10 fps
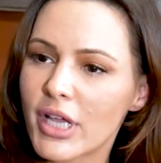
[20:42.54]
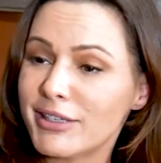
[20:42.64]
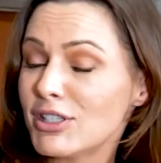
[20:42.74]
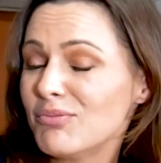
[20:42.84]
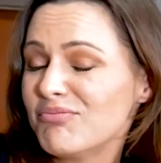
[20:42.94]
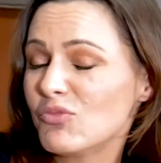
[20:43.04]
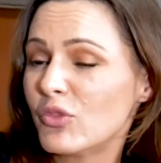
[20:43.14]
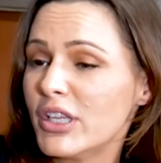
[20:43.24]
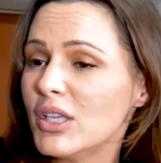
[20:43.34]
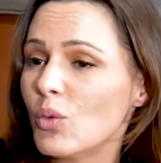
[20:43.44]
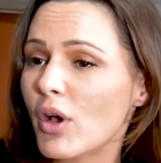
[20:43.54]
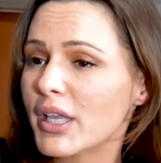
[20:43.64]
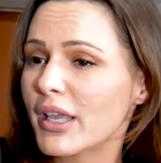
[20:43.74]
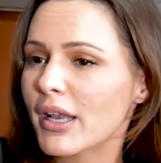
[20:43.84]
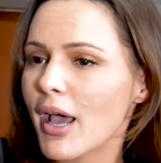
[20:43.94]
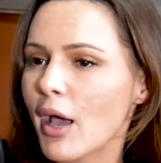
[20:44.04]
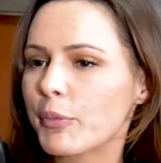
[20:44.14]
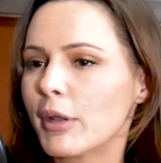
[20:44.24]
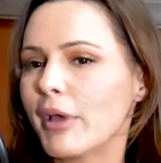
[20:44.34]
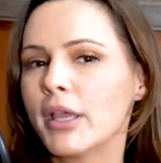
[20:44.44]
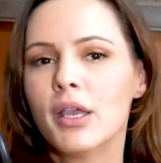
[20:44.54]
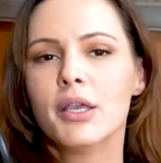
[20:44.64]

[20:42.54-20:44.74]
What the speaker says: didn't really want to get up. And I'm like,